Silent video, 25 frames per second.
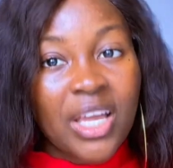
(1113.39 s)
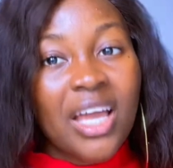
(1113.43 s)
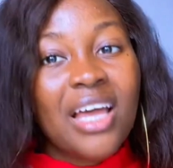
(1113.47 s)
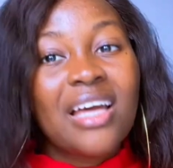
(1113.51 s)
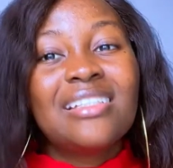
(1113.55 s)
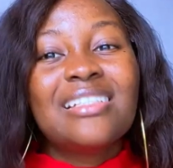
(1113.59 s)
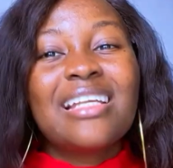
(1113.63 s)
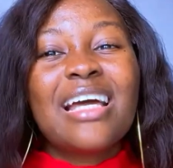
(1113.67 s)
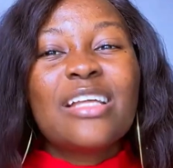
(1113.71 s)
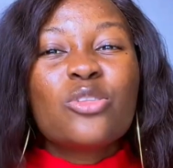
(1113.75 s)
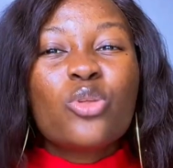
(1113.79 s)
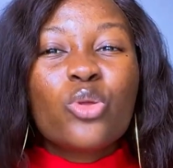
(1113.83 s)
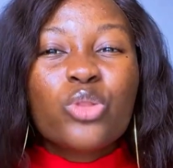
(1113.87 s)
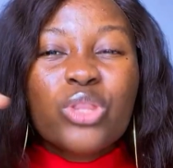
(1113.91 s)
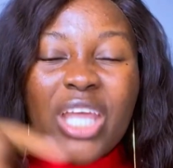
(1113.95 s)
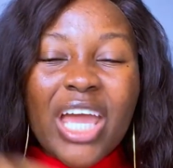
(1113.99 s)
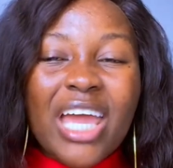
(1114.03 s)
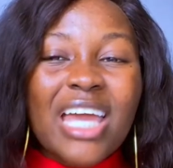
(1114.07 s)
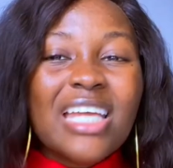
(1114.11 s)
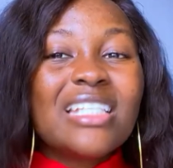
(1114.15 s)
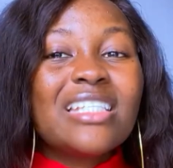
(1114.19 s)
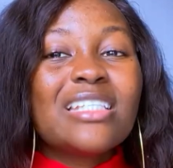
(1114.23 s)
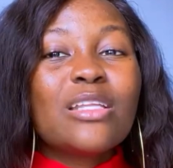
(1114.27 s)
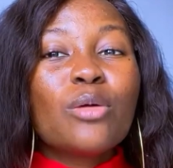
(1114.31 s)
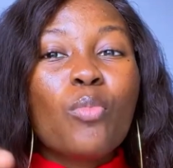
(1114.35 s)
Then to tell
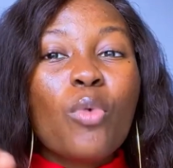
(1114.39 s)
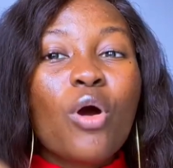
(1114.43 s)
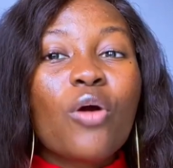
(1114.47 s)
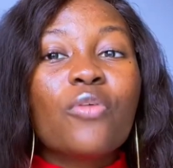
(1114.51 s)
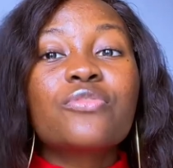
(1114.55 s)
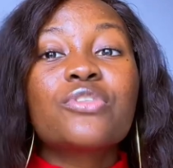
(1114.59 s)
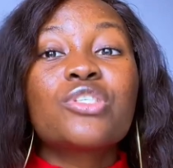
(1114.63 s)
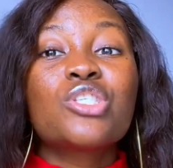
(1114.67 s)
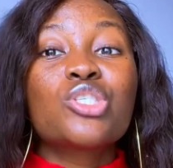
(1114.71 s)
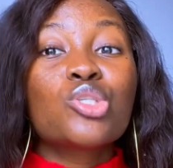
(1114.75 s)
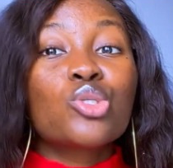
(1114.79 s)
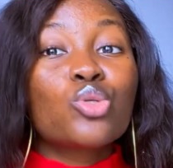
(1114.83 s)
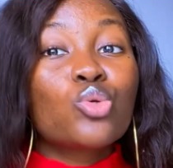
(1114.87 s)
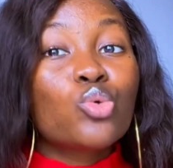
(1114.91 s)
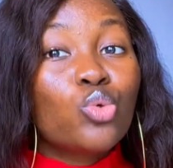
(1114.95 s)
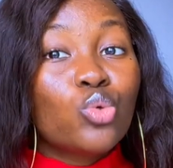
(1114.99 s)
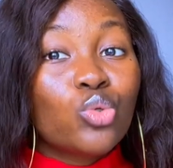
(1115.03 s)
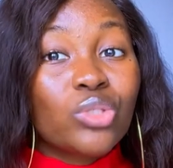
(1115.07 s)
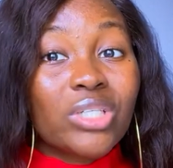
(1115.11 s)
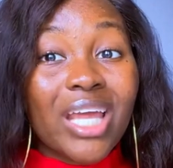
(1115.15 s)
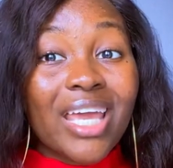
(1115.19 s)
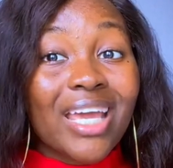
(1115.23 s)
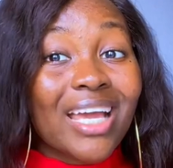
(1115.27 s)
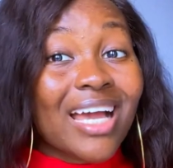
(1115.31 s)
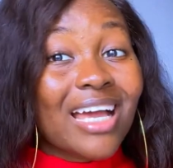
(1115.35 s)
you the name of the school
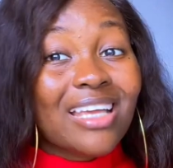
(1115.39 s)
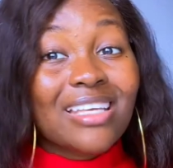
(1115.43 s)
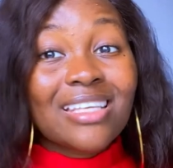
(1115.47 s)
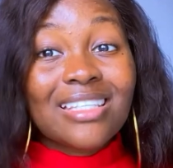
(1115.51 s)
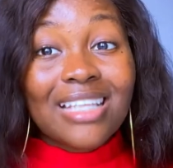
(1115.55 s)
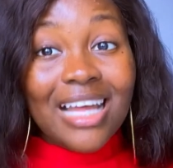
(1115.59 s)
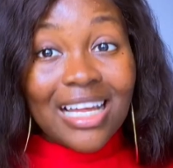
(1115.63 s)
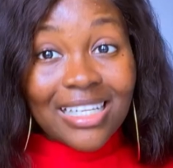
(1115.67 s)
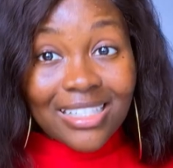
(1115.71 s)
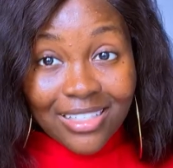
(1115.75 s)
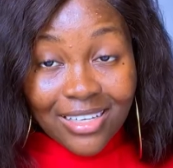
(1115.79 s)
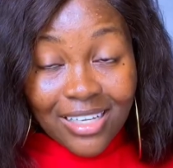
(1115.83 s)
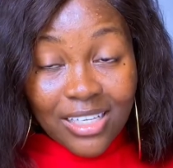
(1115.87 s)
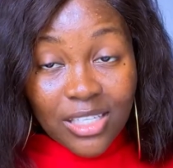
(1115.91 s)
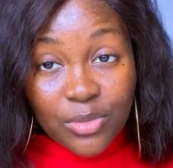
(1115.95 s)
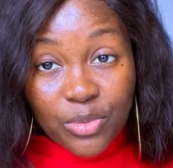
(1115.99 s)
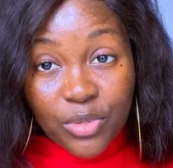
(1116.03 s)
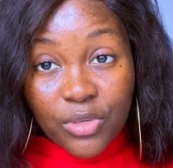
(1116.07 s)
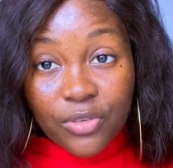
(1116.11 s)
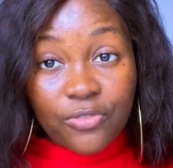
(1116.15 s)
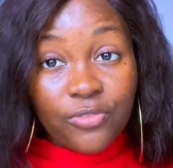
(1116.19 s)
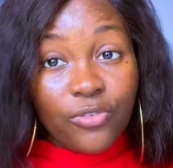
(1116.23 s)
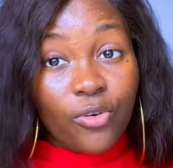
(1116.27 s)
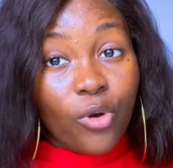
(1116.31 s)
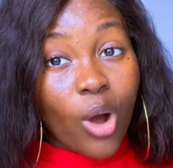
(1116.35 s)
that you can use that
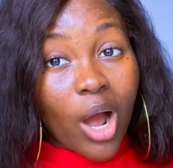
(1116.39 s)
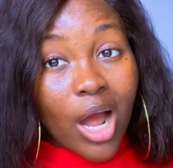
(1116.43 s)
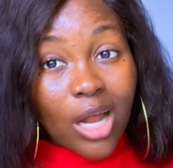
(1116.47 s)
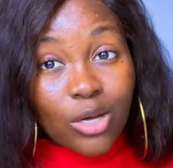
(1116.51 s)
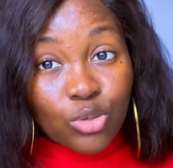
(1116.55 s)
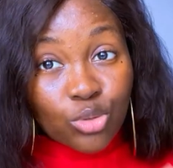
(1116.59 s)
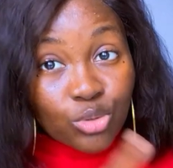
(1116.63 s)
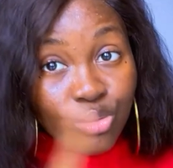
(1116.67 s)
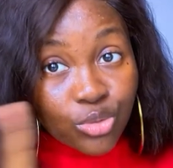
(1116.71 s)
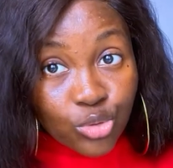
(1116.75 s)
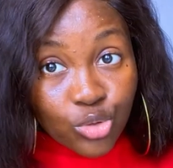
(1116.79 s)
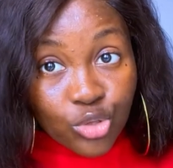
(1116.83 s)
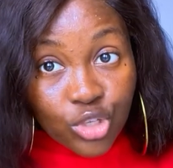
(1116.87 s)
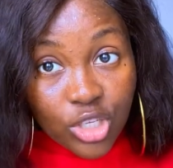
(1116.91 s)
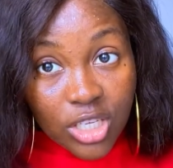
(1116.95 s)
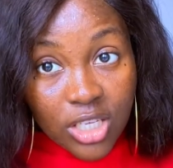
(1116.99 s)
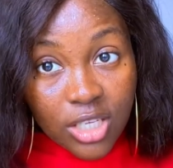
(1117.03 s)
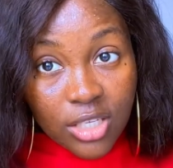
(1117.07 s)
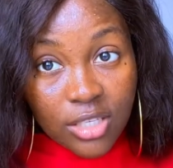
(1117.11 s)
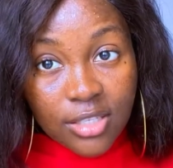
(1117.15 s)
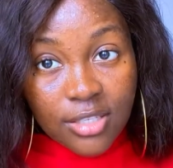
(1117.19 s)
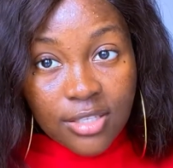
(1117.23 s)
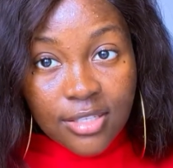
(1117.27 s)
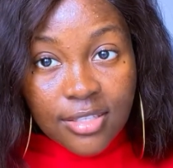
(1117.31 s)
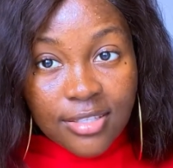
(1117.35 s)
transcript for and do 2
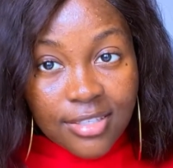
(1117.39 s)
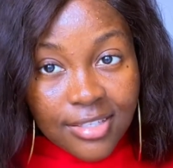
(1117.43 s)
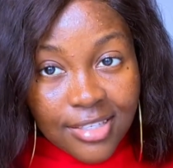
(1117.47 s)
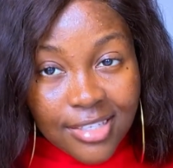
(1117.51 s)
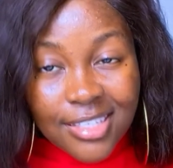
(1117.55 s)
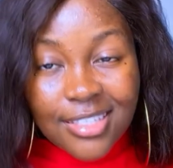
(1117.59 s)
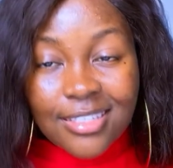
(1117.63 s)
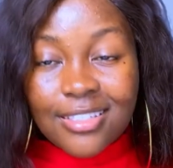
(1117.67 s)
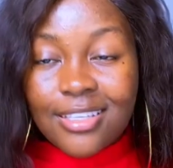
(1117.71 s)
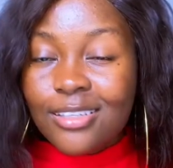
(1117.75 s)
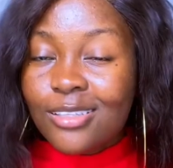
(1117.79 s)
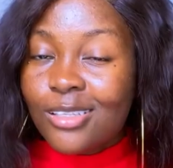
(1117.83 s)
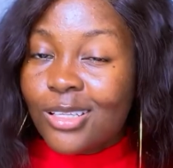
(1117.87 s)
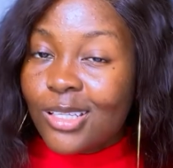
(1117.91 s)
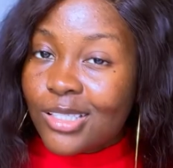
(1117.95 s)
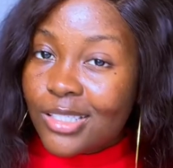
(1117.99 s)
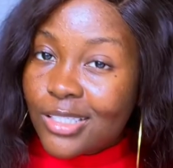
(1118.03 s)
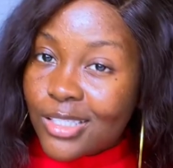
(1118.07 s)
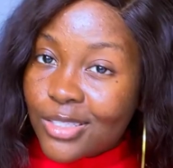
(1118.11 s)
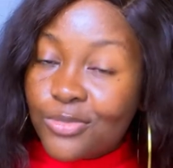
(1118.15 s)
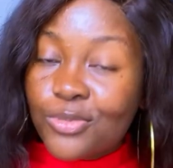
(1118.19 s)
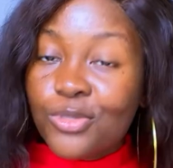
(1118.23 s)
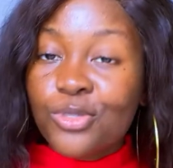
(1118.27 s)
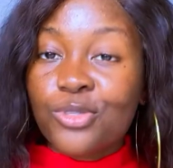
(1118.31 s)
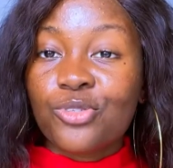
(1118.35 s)
years is another
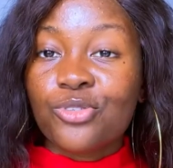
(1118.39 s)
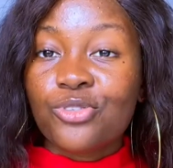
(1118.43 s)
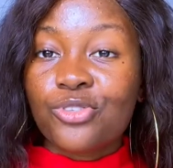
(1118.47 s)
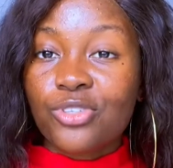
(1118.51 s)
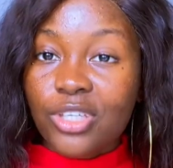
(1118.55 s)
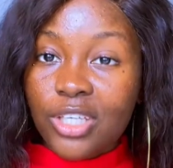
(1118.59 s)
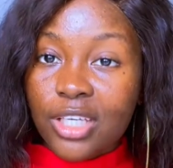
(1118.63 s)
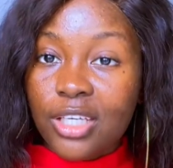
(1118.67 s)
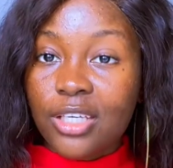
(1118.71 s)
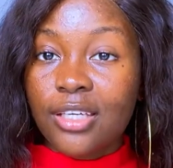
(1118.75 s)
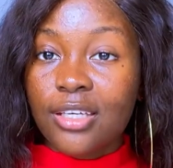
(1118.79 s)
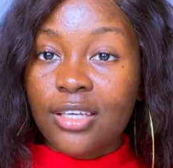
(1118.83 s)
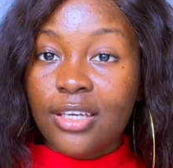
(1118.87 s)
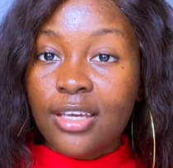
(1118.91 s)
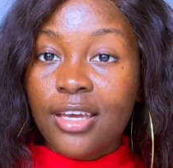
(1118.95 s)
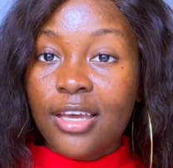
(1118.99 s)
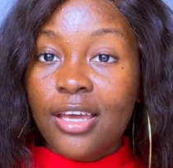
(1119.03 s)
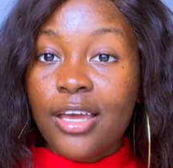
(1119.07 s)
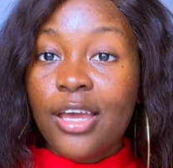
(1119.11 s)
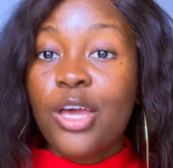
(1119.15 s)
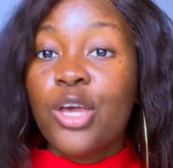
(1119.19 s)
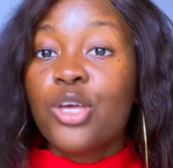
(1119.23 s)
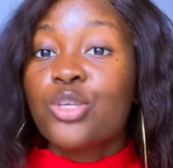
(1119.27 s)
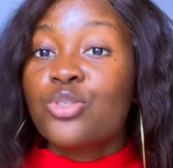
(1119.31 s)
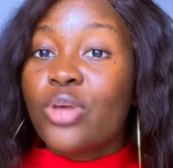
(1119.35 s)
300k.
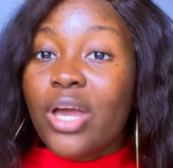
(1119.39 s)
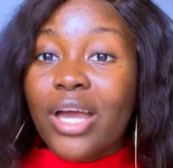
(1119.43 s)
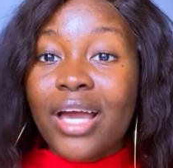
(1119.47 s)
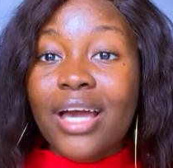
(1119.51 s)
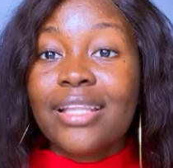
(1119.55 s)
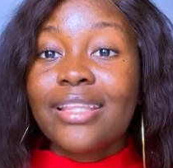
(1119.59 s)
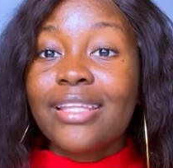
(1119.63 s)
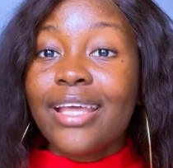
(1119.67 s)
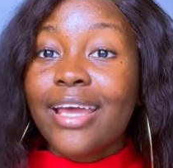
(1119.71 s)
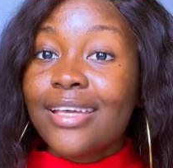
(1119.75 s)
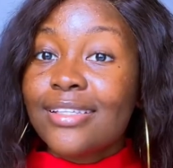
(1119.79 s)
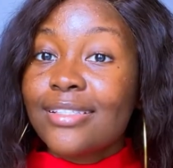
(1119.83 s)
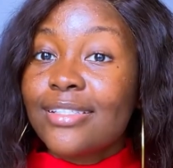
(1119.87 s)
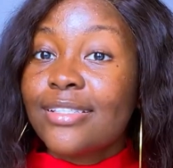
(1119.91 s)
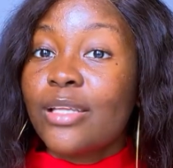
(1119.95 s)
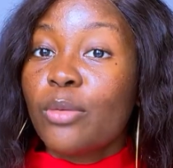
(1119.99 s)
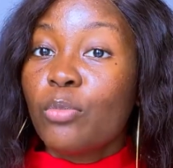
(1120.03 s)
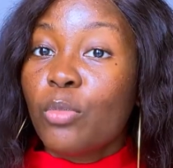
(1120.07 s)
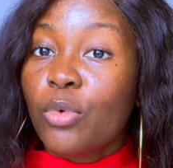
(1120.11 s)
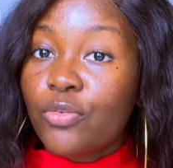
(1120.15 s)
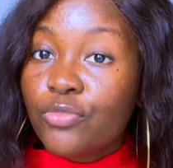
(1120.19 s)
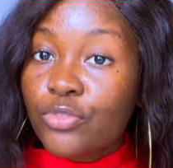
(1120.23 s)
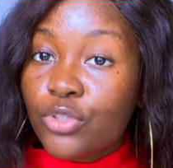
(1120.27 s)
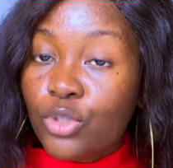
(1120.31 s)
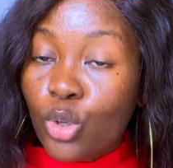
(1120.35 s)
So I can tell you the name
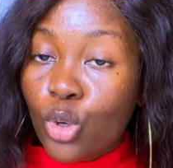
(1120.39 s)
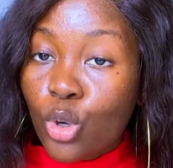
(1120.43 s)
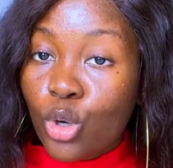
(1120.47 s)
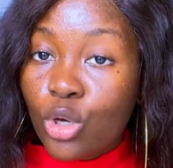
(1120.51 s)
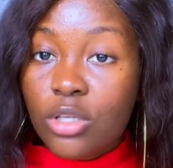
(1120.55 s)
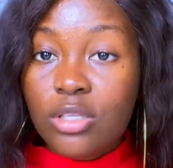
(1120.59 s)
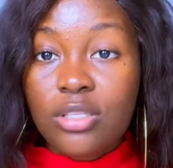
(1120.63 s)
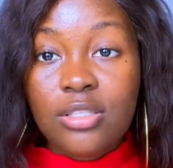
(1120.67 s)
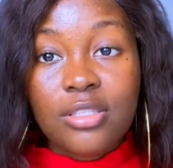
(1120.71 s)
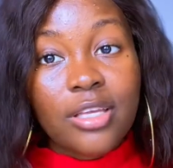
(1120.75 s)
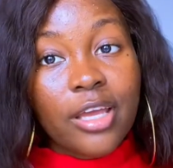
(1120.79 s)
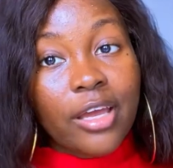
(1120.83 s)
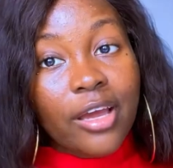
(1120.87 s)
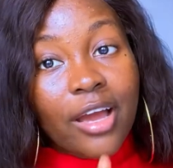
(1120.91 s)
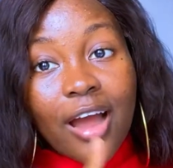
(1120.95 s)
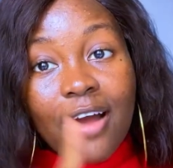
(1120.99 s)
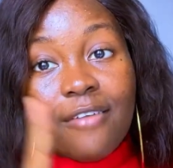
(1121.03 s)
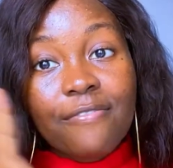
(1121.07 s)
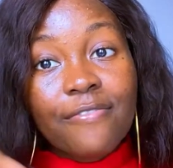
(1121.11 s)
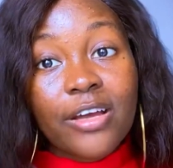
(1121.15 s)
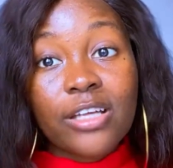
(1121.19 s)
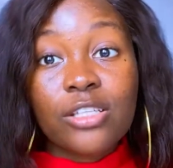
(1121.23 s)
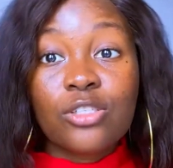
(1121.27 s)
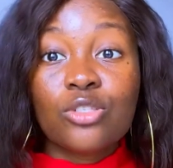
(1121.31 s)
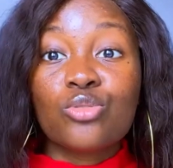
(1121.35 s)
of the course, then go and
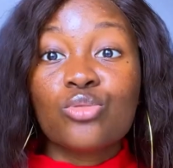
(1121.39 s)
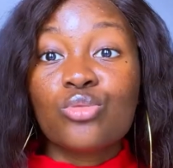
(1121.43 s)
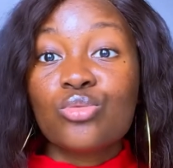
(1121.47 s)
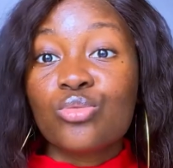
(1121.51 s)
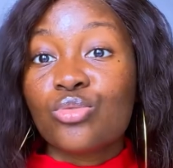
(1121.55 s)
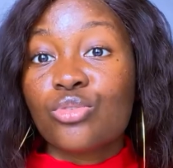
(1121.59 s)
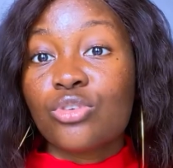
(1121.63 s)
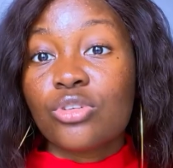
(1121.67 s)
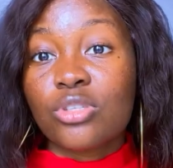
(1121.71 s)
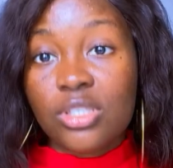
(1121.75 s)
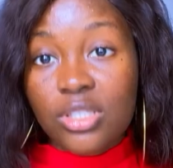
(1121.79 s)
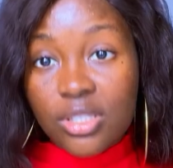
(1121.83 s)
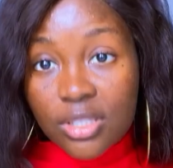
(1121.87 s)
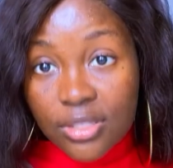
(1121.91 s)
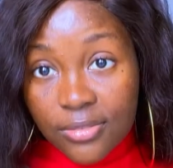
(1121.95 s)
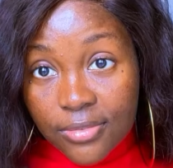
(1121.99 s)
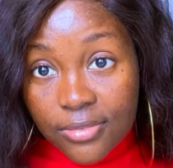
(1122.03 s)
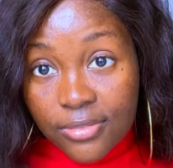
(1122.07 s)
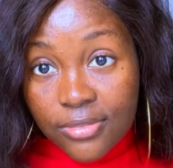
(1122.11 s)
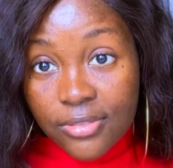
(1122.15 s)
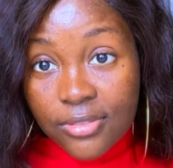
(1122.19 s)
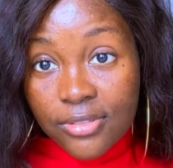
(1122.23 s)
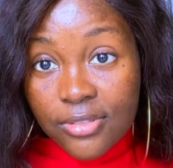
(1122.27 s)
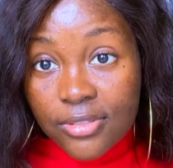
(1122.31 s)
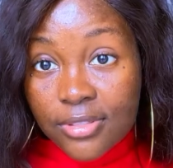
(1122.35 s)
find the school yourself.